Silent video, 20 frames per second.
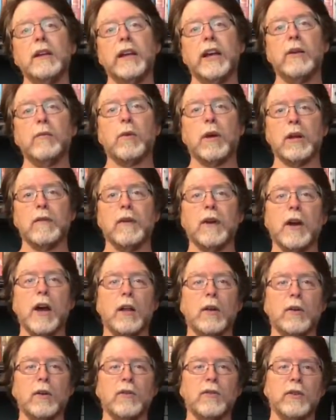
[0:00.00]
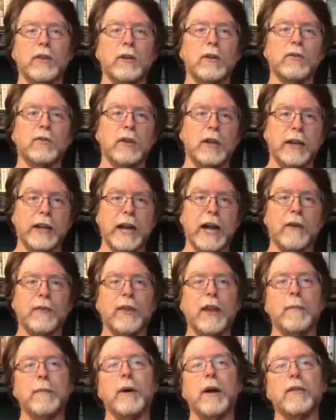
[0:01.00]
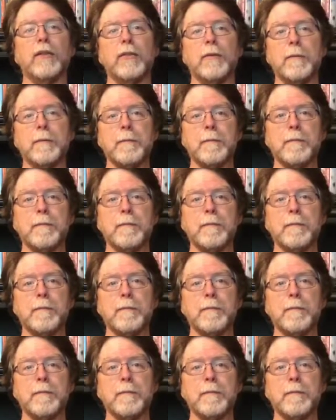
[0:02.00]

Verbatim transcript: in whatever colors they're sending out that month.